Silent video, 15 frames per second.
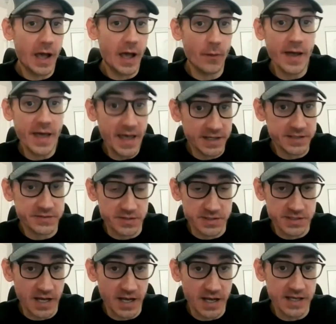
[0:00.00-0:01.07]
how I
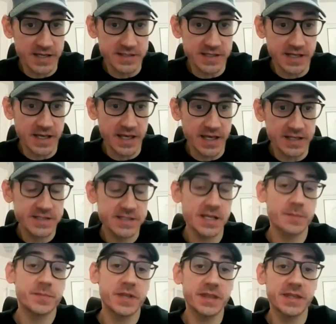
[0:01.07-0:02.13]
exercise and
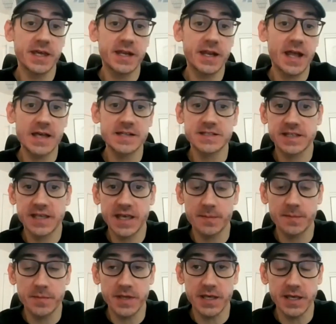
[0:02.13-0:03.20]
something that has
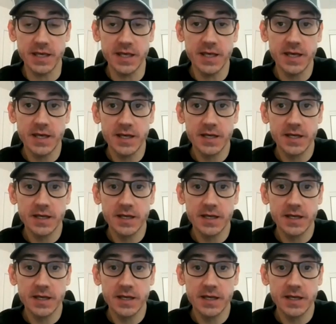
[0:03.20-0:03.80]
kept me